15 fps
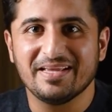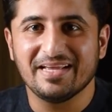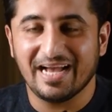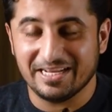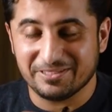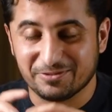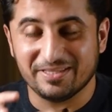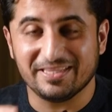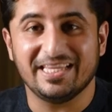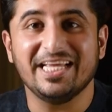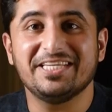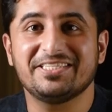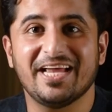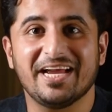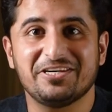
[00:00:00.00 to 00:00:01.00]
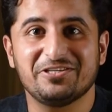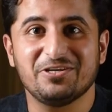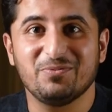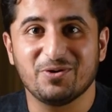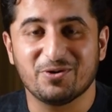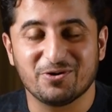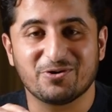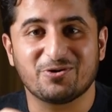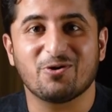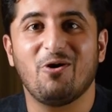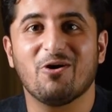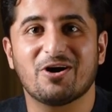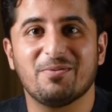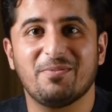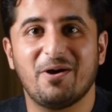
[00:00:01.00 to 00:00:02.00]
And so in this section, we're going to
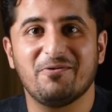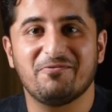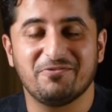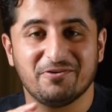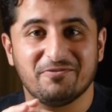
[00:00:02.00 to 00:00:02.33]
talk about few